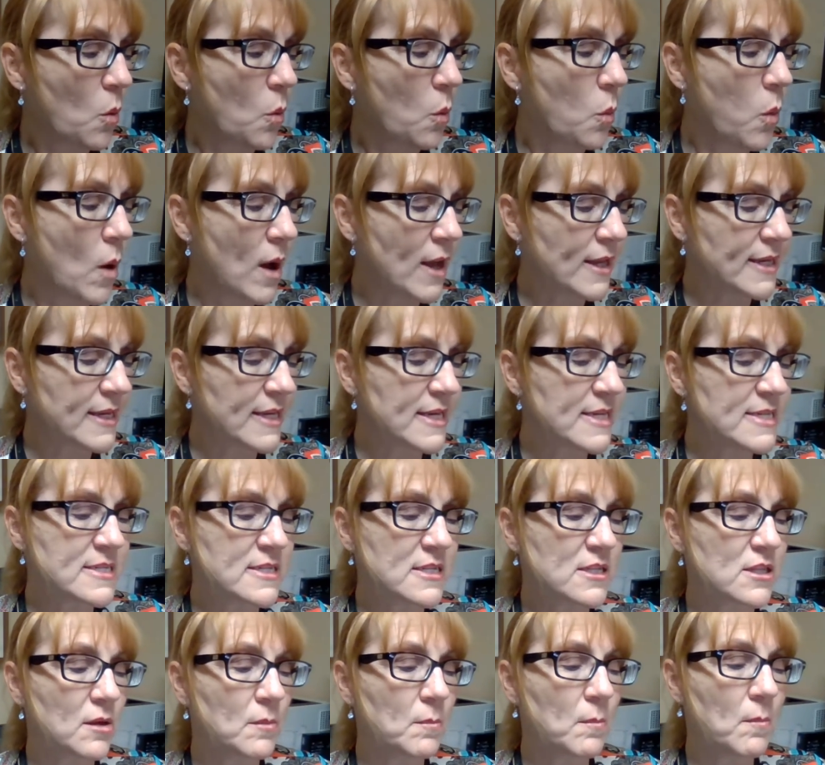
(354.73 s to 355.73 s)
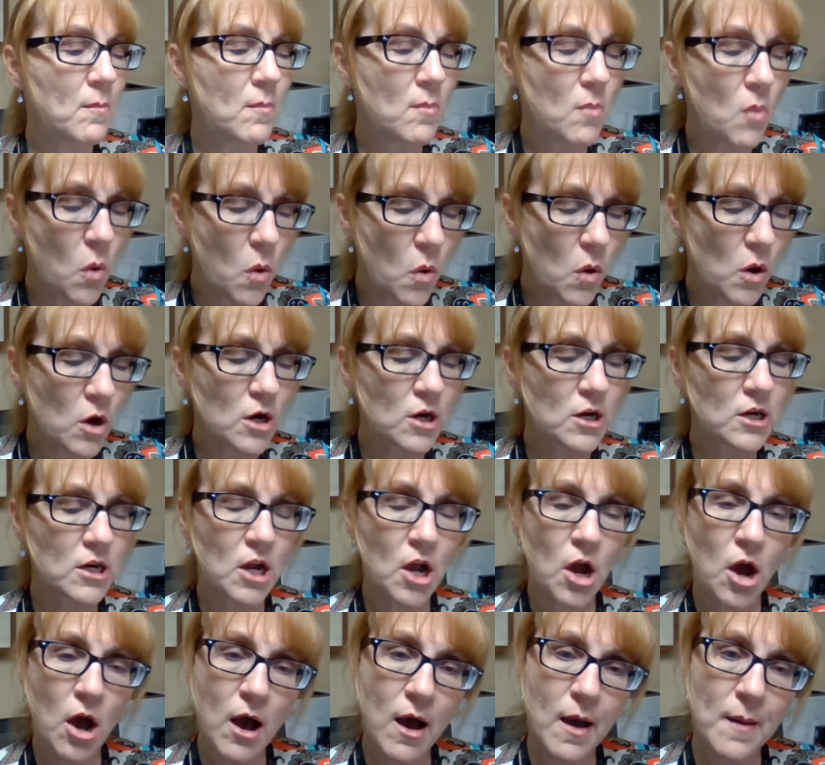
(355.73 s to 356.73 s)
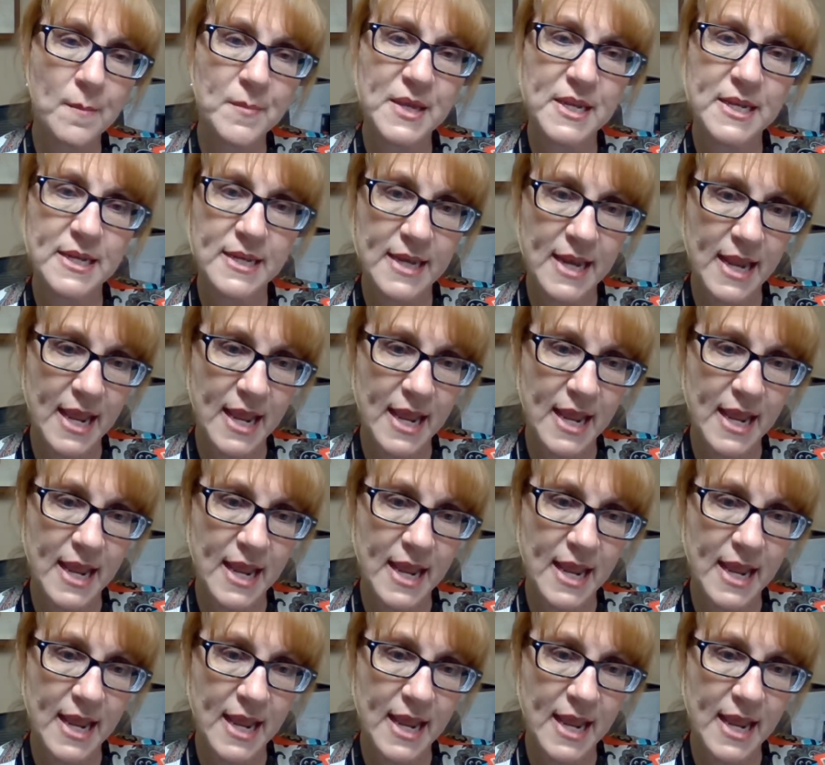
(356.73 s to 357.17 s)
What is the more common